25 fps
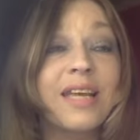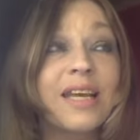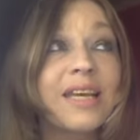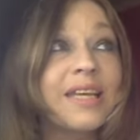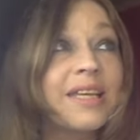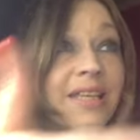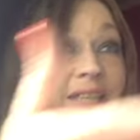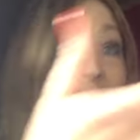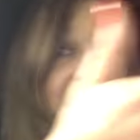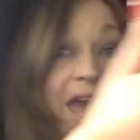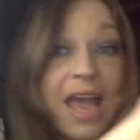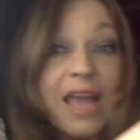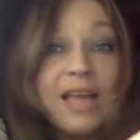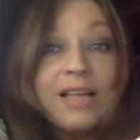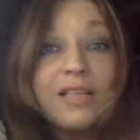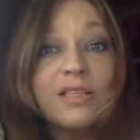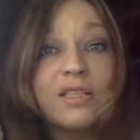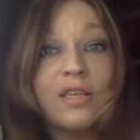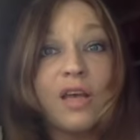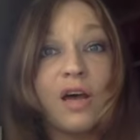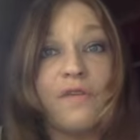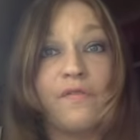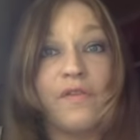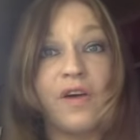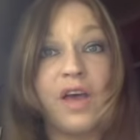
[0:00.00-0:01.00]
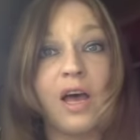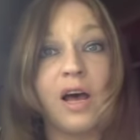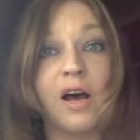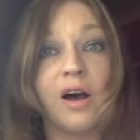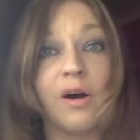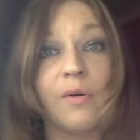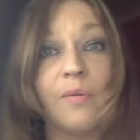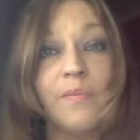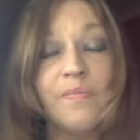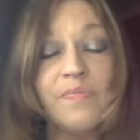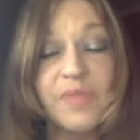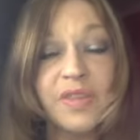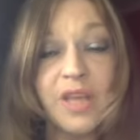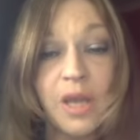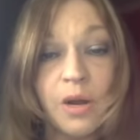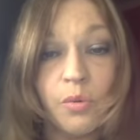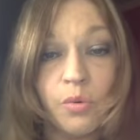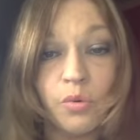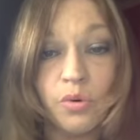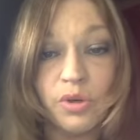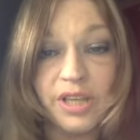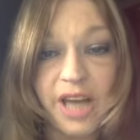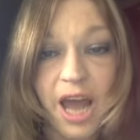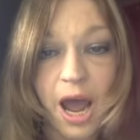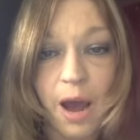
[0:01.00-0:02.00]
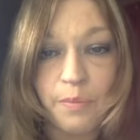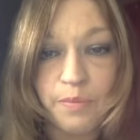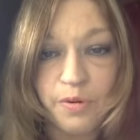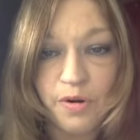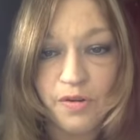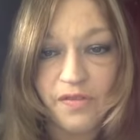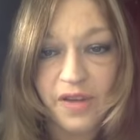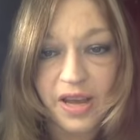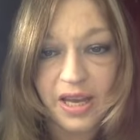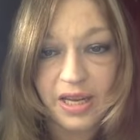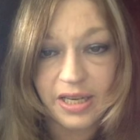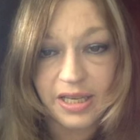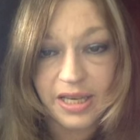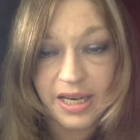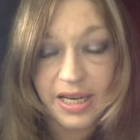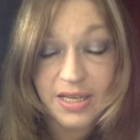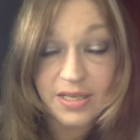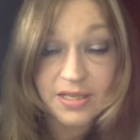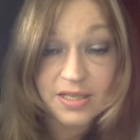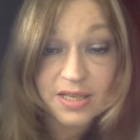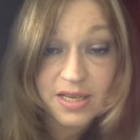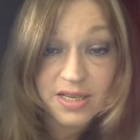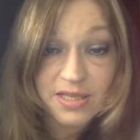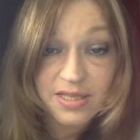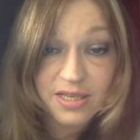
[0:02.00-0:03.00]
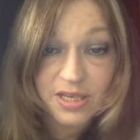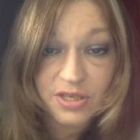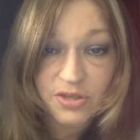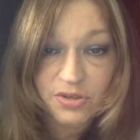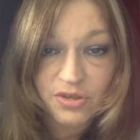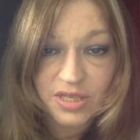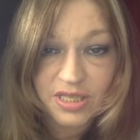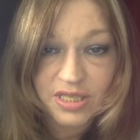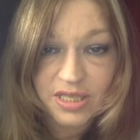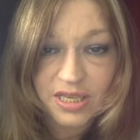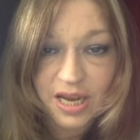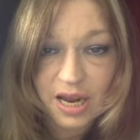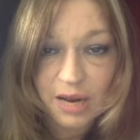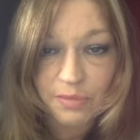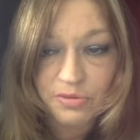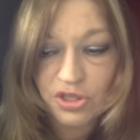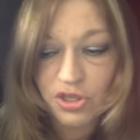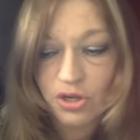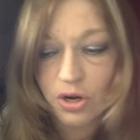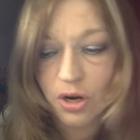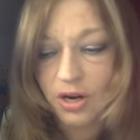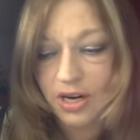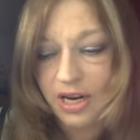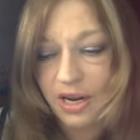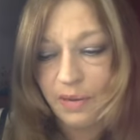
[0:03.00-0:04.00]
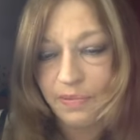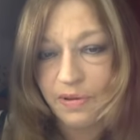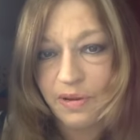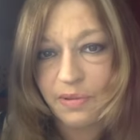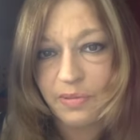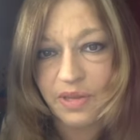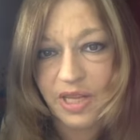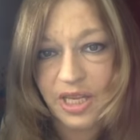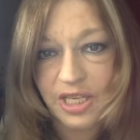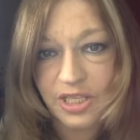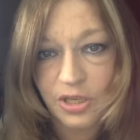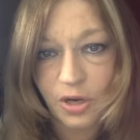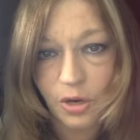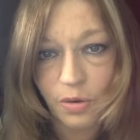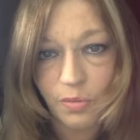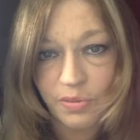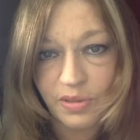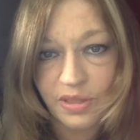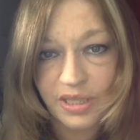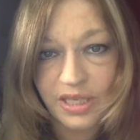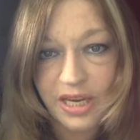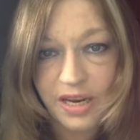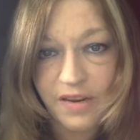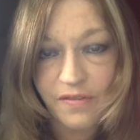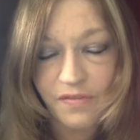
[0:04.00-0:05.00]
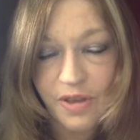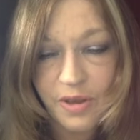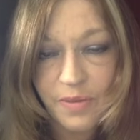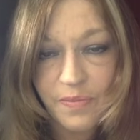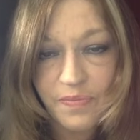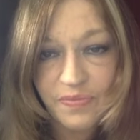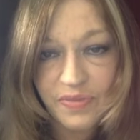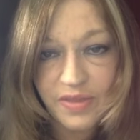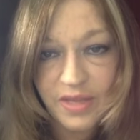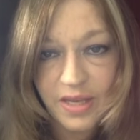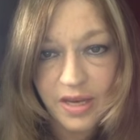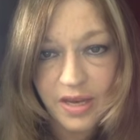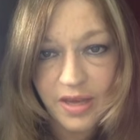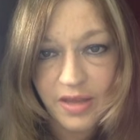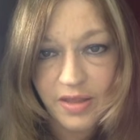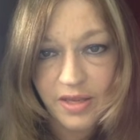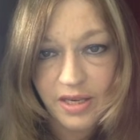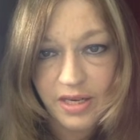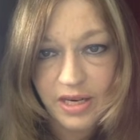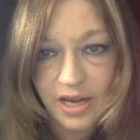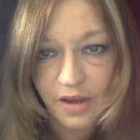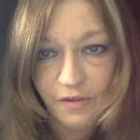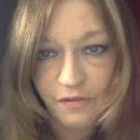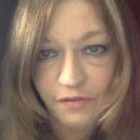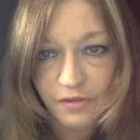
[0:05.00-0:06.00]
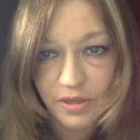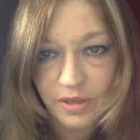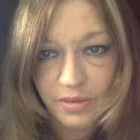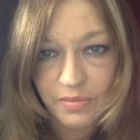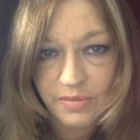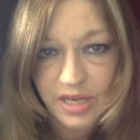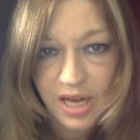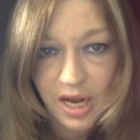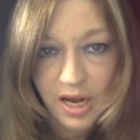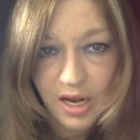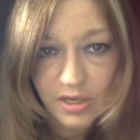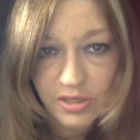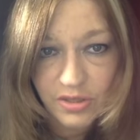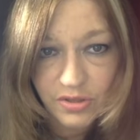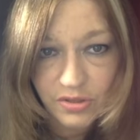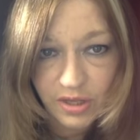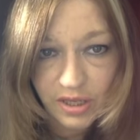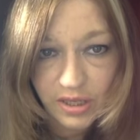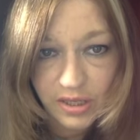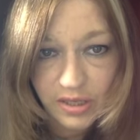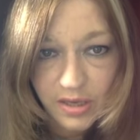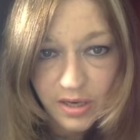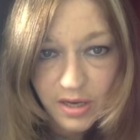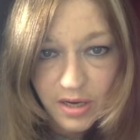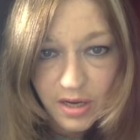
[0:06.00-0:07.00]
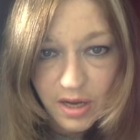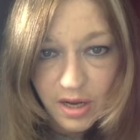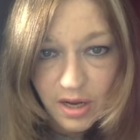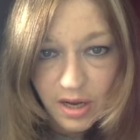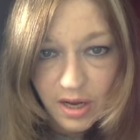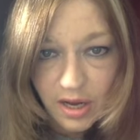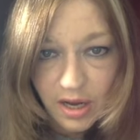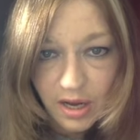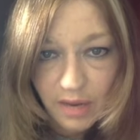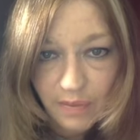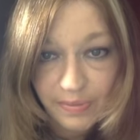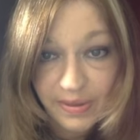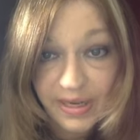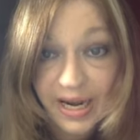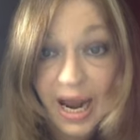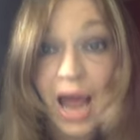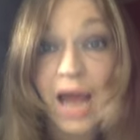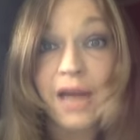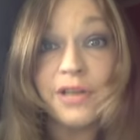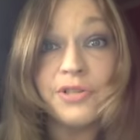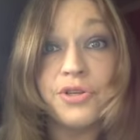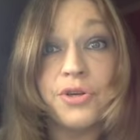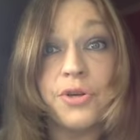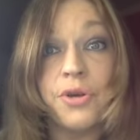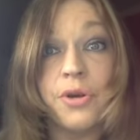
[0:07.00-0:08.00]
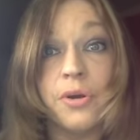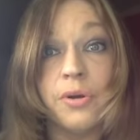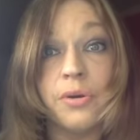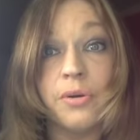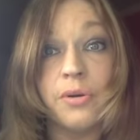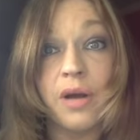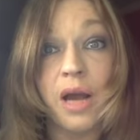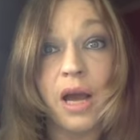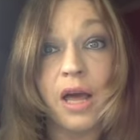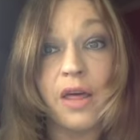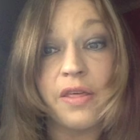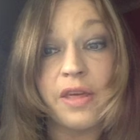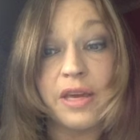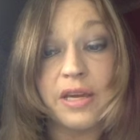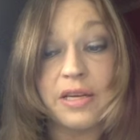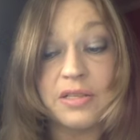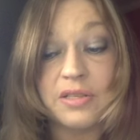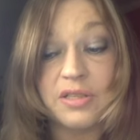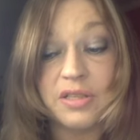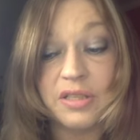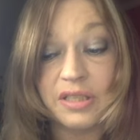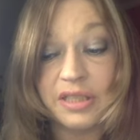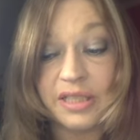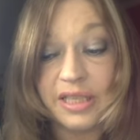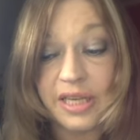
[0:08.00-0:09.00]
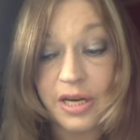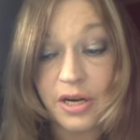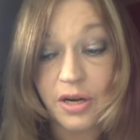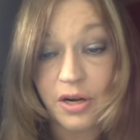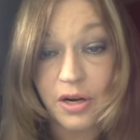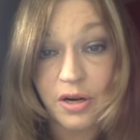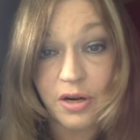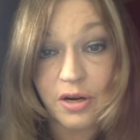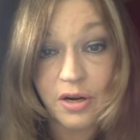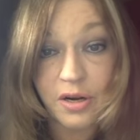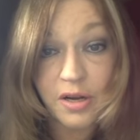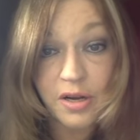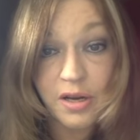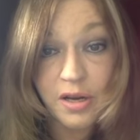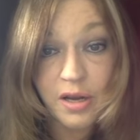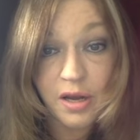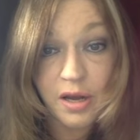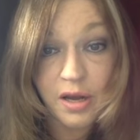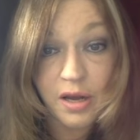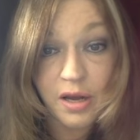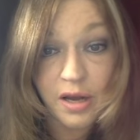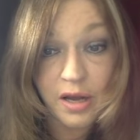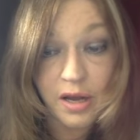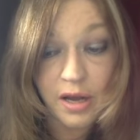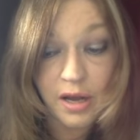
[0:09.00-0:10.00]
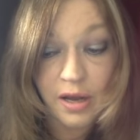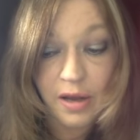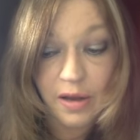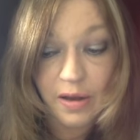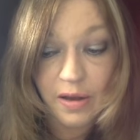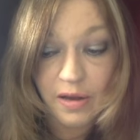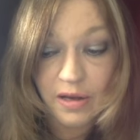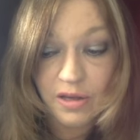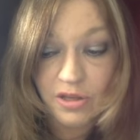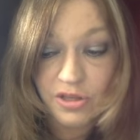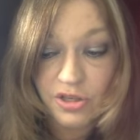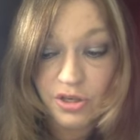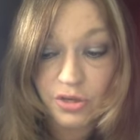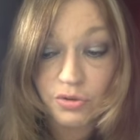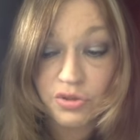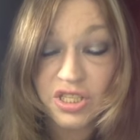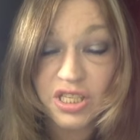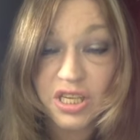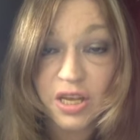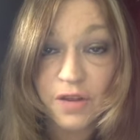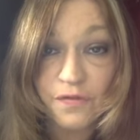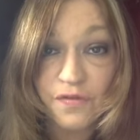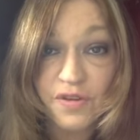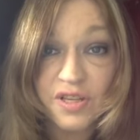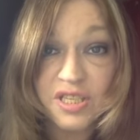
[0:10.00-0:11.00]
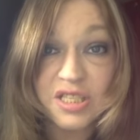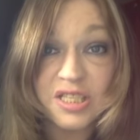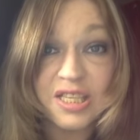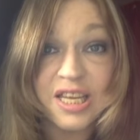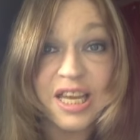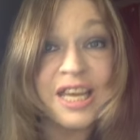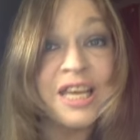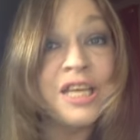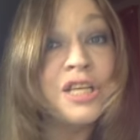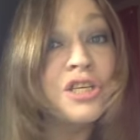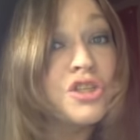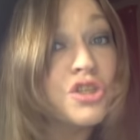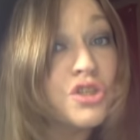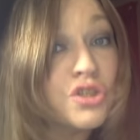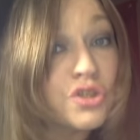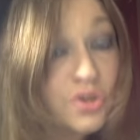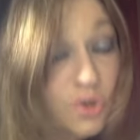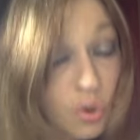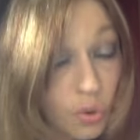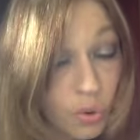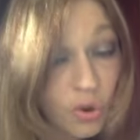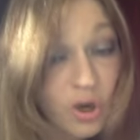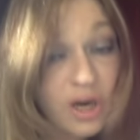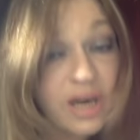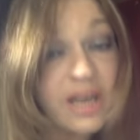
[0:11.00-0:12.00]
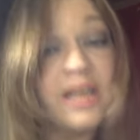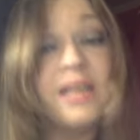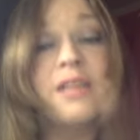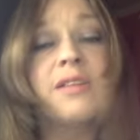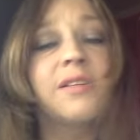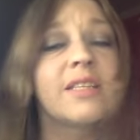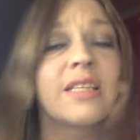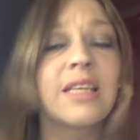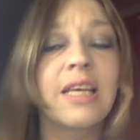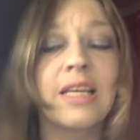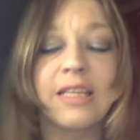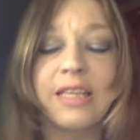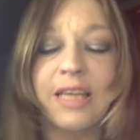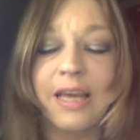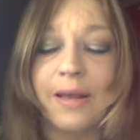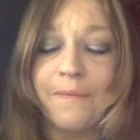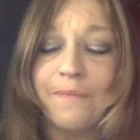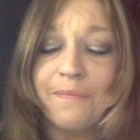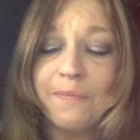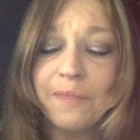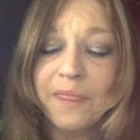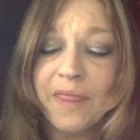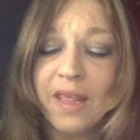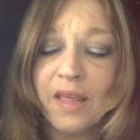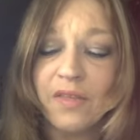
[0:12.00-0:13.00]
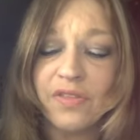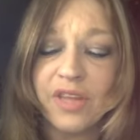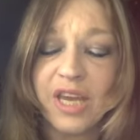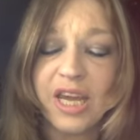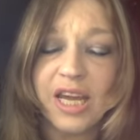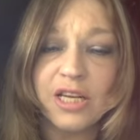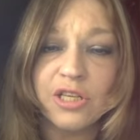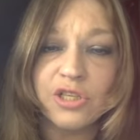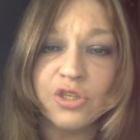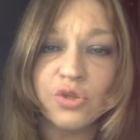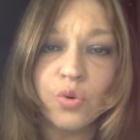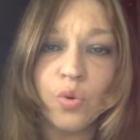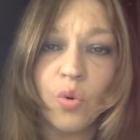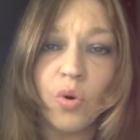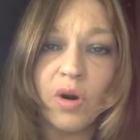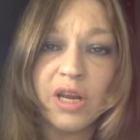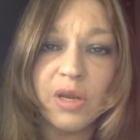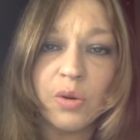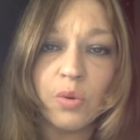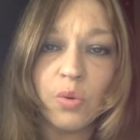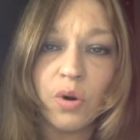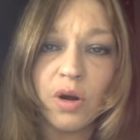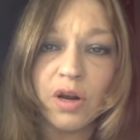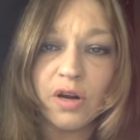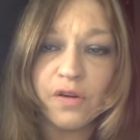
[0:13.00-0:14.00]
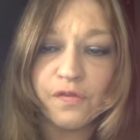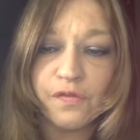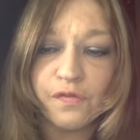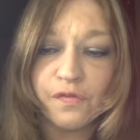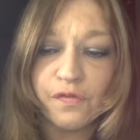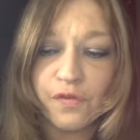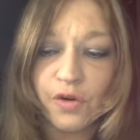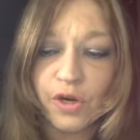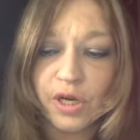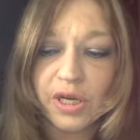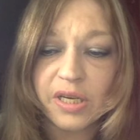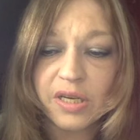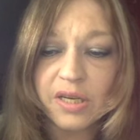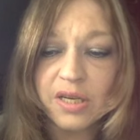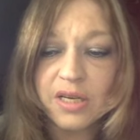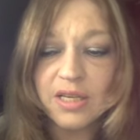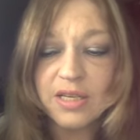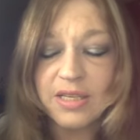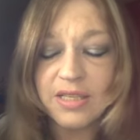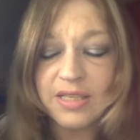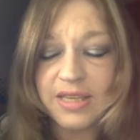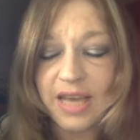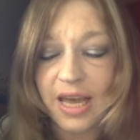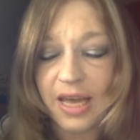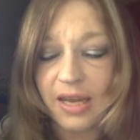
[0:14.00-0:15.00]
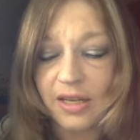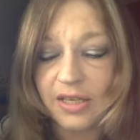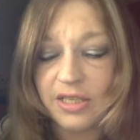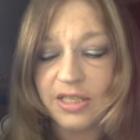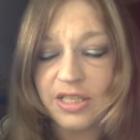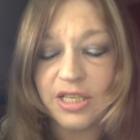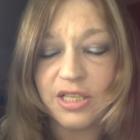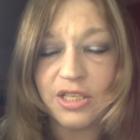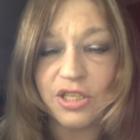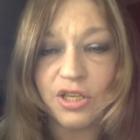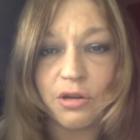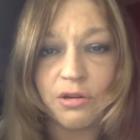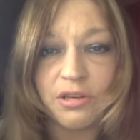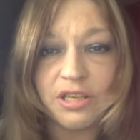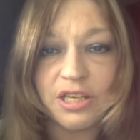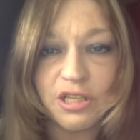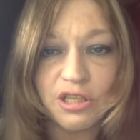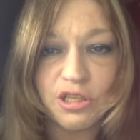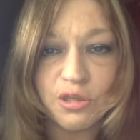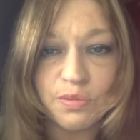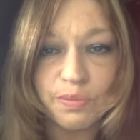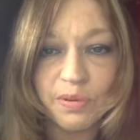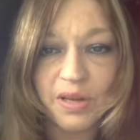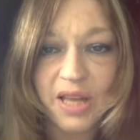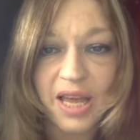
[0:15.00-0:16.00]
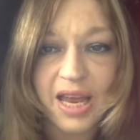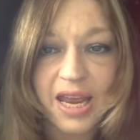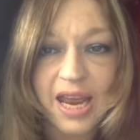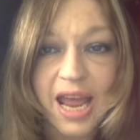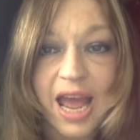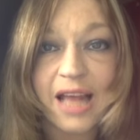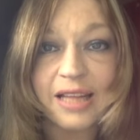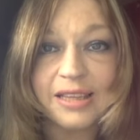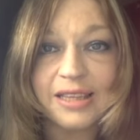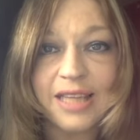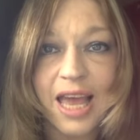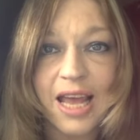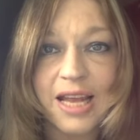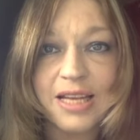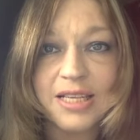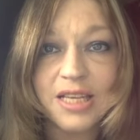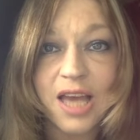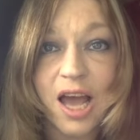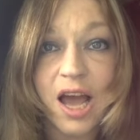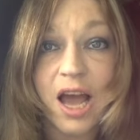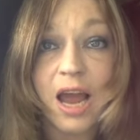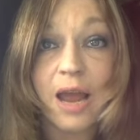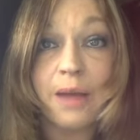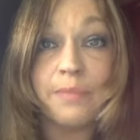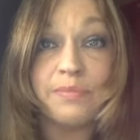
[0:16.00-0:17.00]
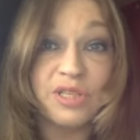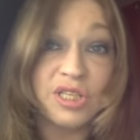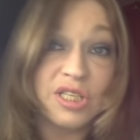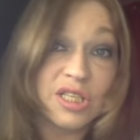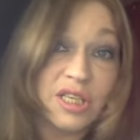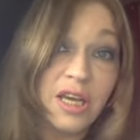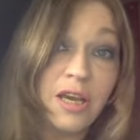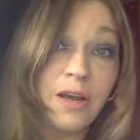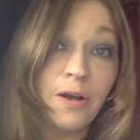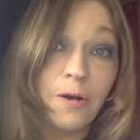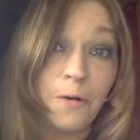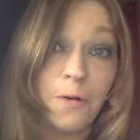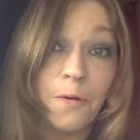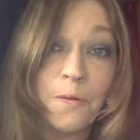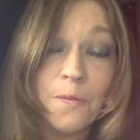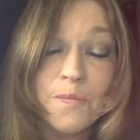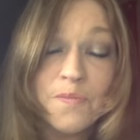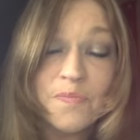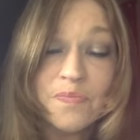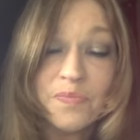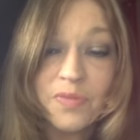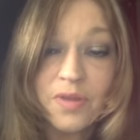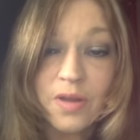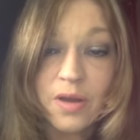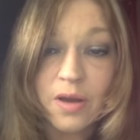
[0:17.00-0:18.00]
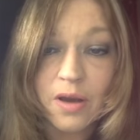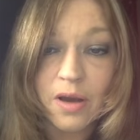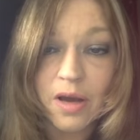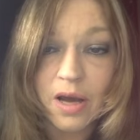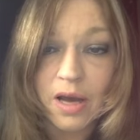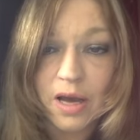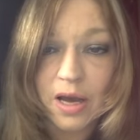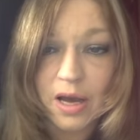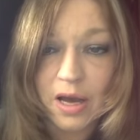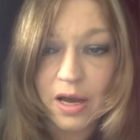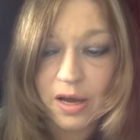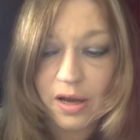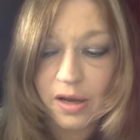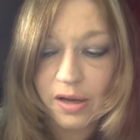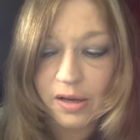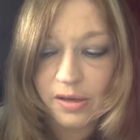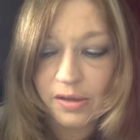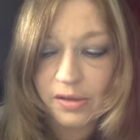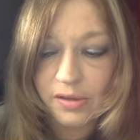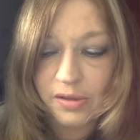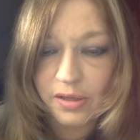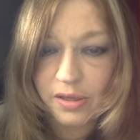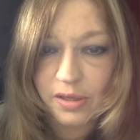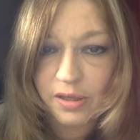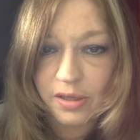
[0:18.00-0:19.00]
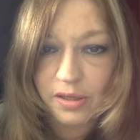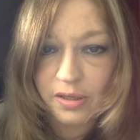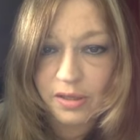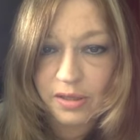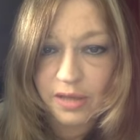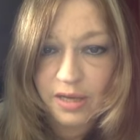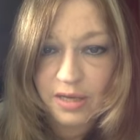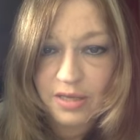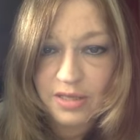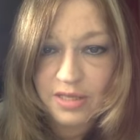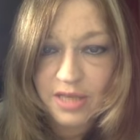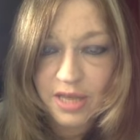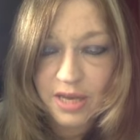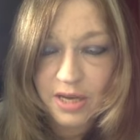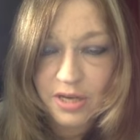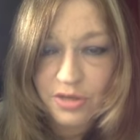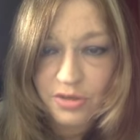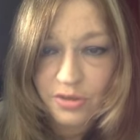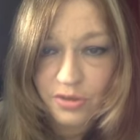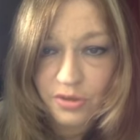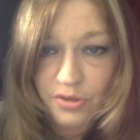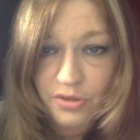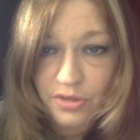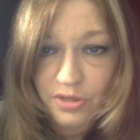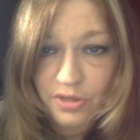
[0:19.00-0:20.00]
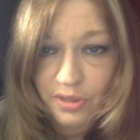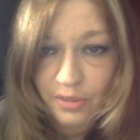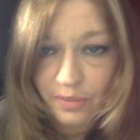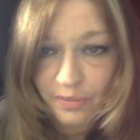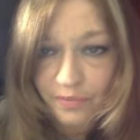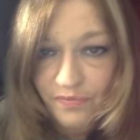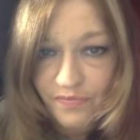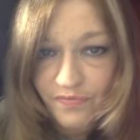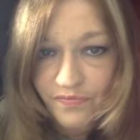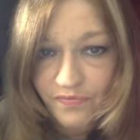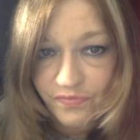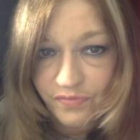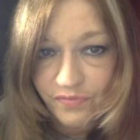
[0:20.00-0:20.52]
the gates of hell will not prevail against it. It's interesting. I'm sure I'll get people that don't believe in the Nephilim doctrine. Uh, but I do. I think it's clear. Uh, Josephus, the historian, said that they had twenty-one foot skeletons on display at that time still uh, uh, outside of Jerusalem.